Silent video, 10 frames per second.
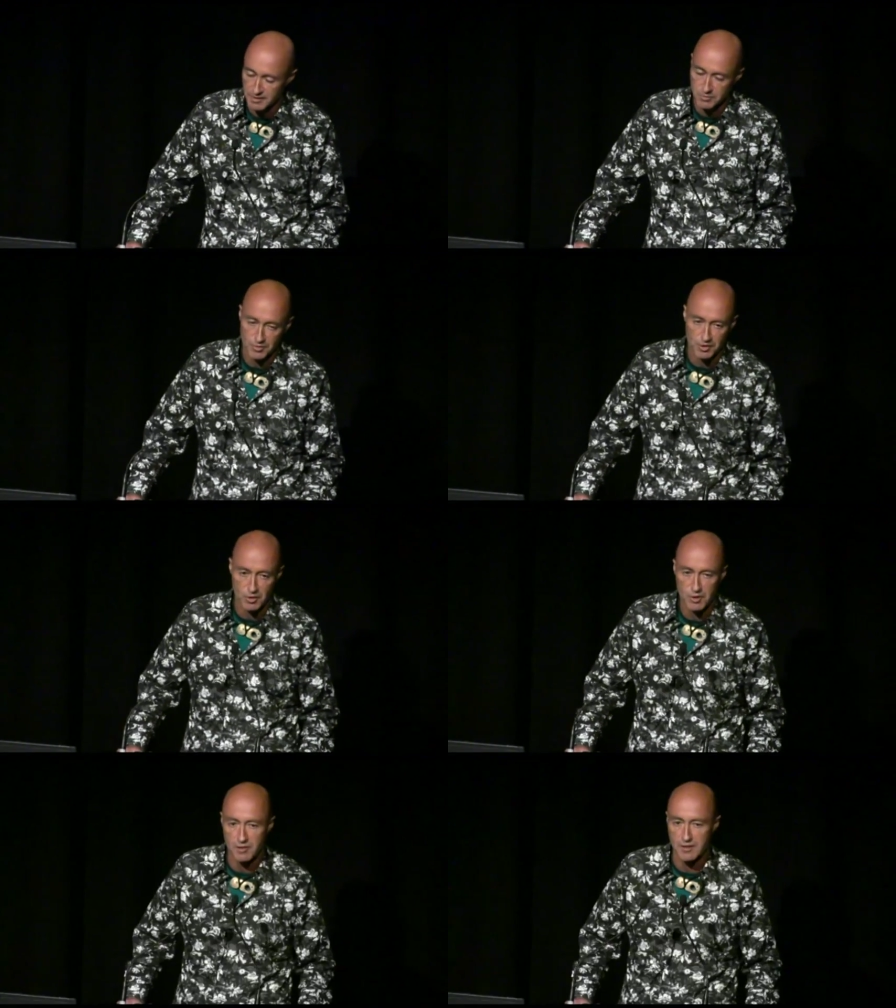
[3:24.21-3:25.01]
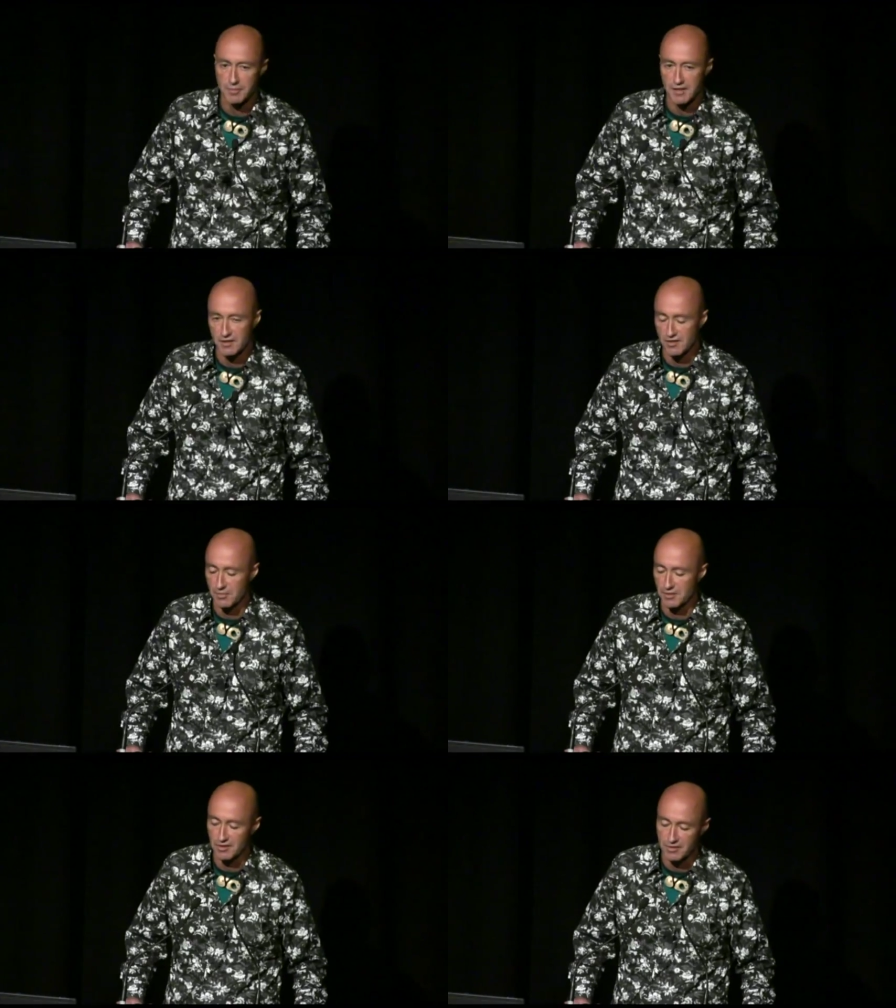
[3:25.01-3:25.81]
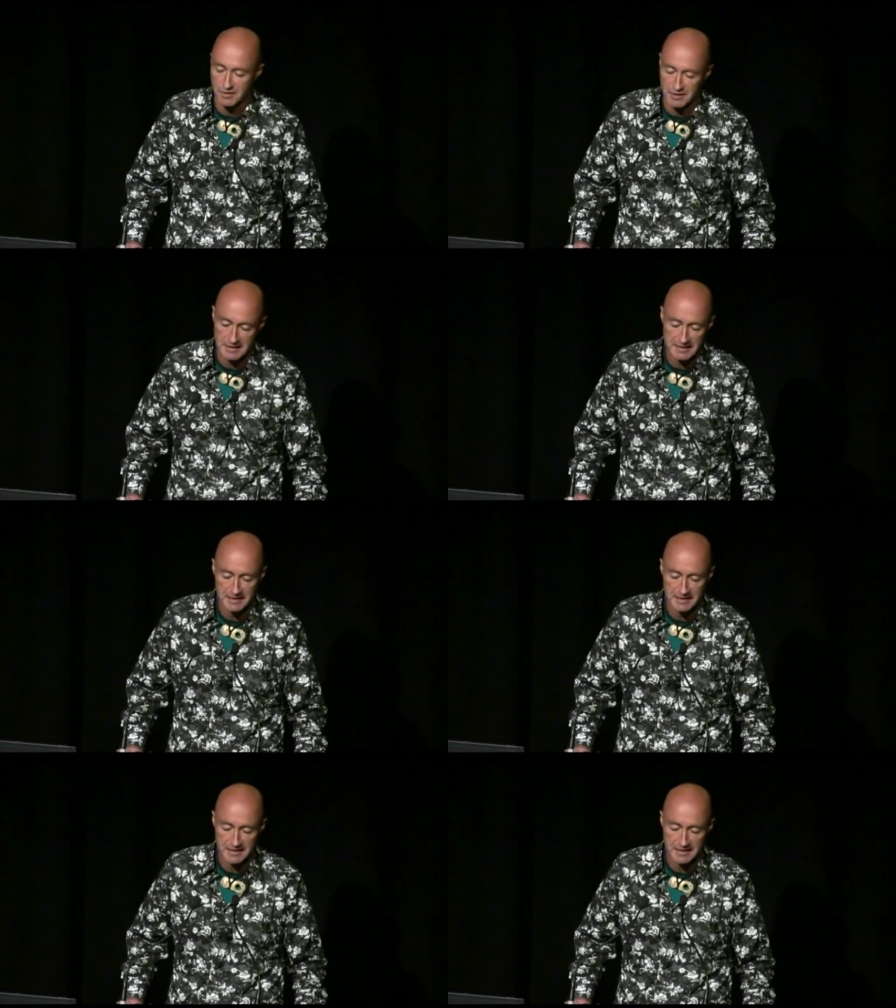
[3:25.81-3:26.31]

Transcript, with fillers: They brought the kumara back into the Pacific.